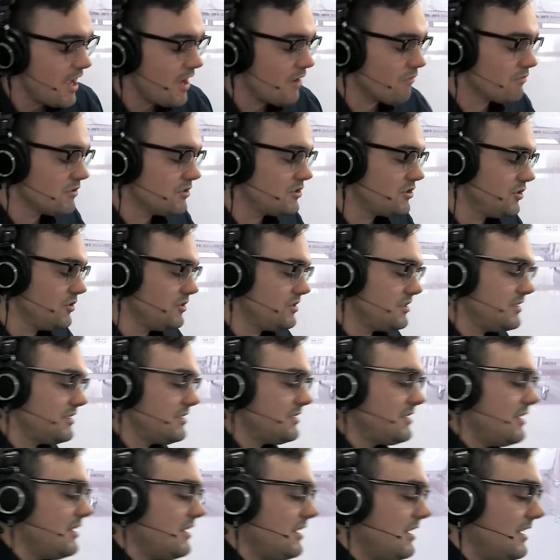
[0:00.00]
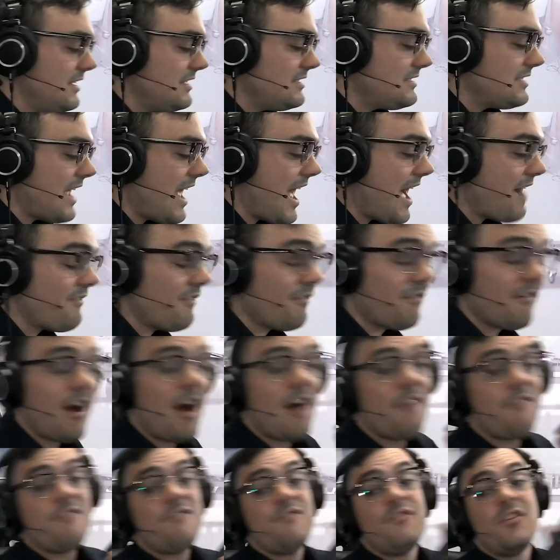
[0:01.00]
it reduces the need to have a,
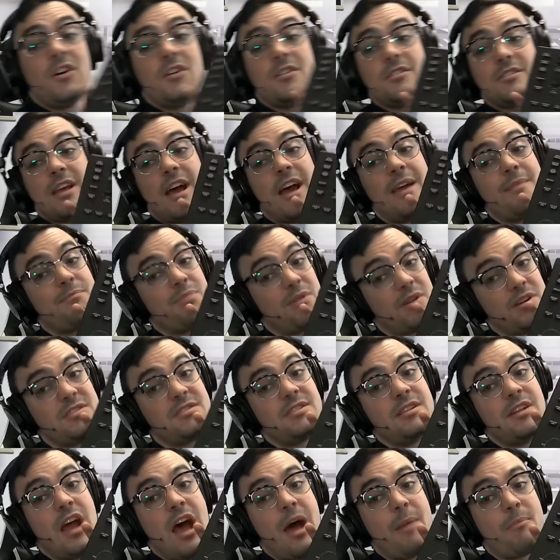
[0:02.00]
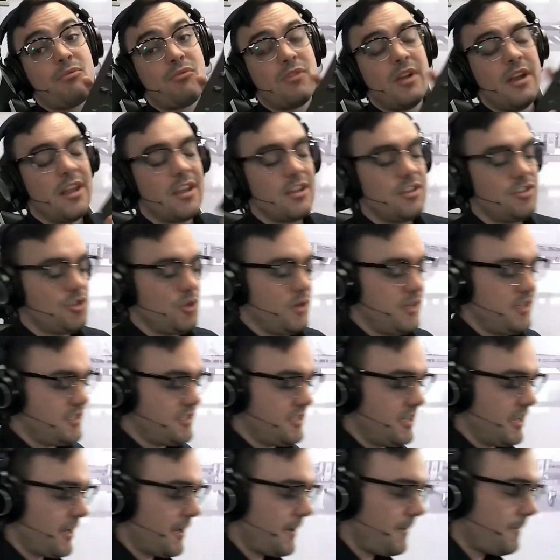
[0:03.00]
a full-time person operating a
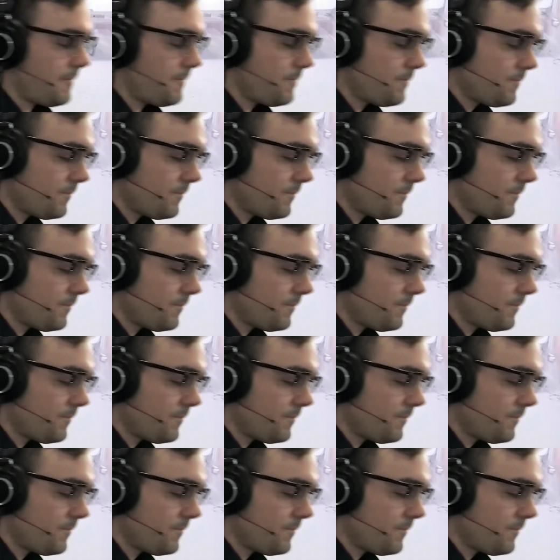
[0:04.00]
joystick.